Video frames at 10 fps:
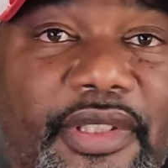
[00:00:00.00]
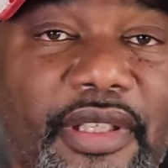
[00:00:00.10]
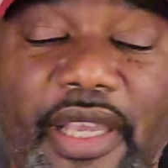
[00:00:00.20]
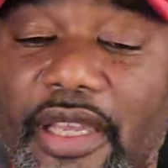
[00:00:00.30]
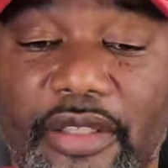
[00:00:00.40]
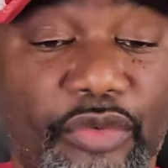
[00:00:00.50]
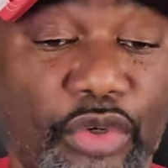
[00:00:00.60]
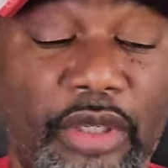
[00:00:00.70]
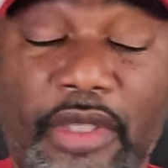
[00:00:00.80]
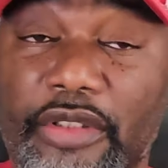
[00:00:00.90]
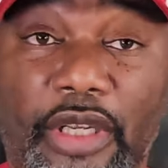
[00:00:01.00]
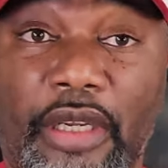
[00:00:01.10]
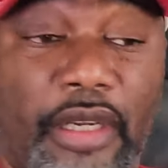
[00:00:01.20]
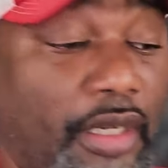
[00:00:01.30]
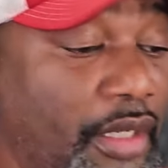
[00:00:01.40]
Hell,
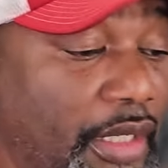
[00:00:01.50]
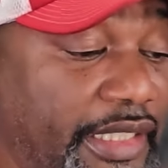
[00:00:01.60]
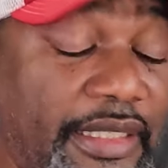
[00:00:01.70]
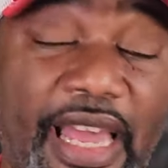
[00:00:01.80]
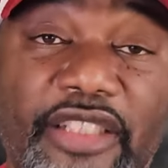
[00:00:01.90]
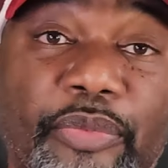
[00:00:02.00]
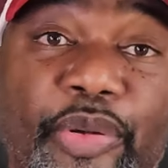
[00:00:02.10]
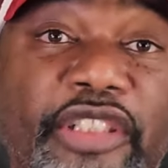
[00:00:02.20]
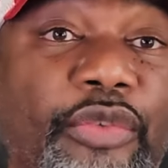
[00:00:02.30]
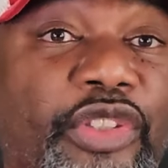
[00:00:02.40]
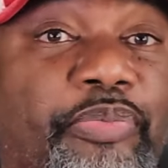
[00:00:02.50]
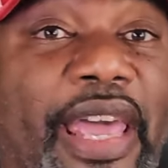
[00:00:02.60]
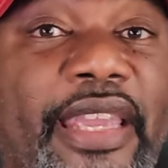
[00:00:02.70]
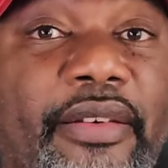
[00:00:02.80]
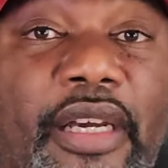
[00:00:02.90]
Elijah Pritchard was
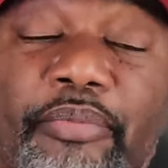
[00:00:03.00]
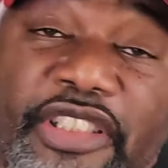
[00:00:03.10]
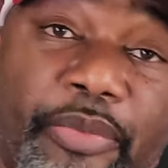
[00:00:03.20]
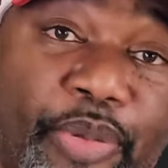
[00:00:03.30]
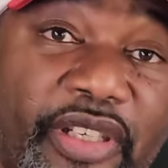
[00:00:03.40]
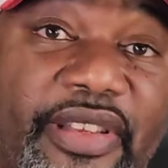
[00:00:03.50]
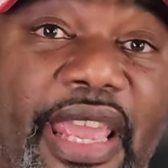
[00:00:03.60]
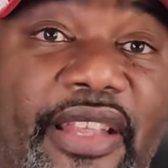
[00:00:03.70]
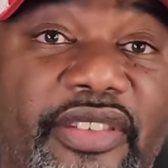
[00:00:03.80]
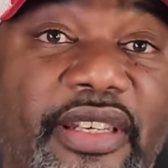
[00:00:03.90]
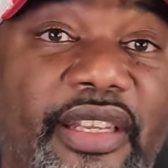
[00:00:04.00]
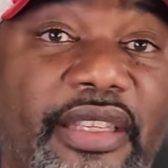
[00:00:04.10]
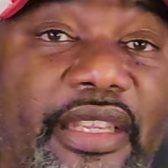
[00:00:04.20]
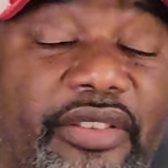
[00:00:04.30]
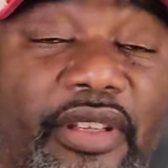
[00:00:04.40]
banged up, but you put his ass in there
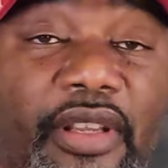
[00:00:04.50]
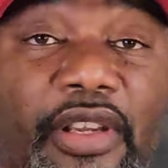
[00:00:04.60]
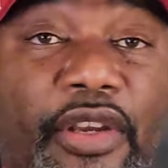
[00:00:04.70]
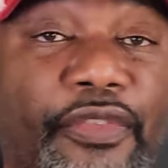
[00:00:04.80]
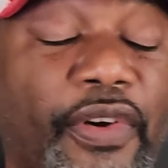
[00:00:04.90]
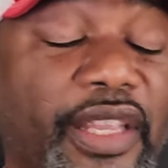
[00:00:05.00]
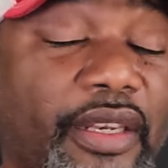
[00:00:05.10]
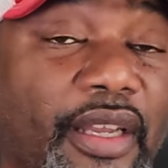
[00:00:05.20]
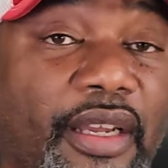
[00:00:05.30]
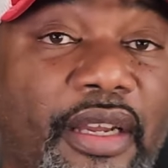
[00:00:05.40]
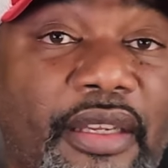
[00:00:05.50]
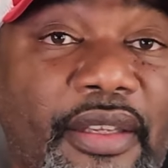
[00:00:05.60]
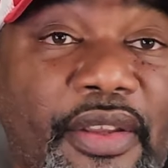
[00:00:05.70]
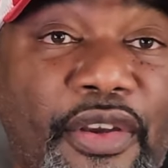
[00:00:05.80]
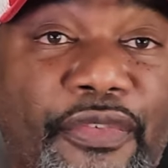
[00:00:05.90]
against
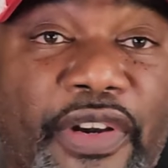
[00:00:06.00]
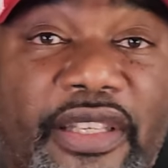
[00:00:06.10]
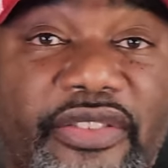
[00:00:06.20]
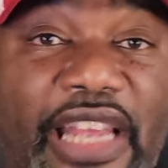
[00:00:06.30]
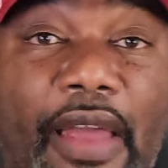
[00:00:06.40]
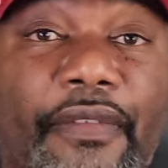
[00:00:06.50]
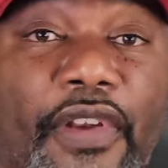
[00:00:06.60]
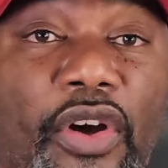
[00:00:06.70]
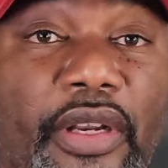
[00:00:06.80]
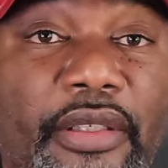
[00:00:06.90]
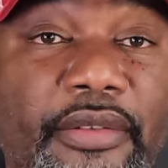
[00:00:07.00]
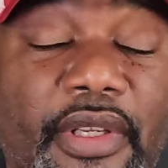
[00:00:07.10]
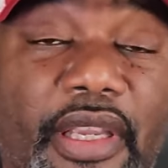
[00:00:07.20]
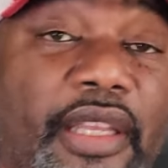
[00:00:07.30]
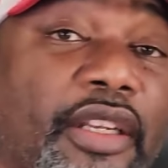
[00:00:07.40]
freaking South Florida.
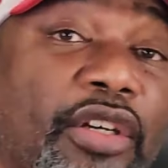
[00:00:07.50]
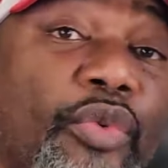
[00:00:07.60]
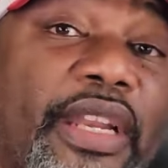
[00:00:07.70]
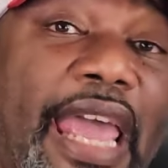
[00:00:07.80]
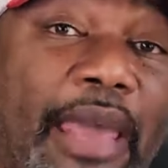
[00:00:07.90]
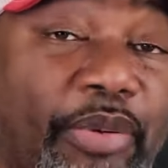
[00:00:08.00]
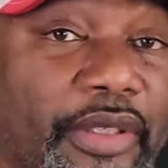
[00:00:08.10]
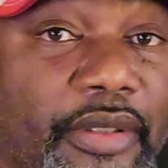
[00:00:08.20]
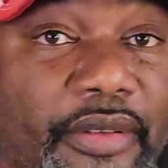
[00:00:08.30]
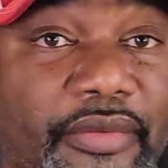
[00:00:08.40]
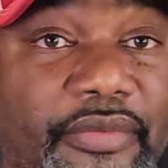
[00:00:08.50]
And look what happened.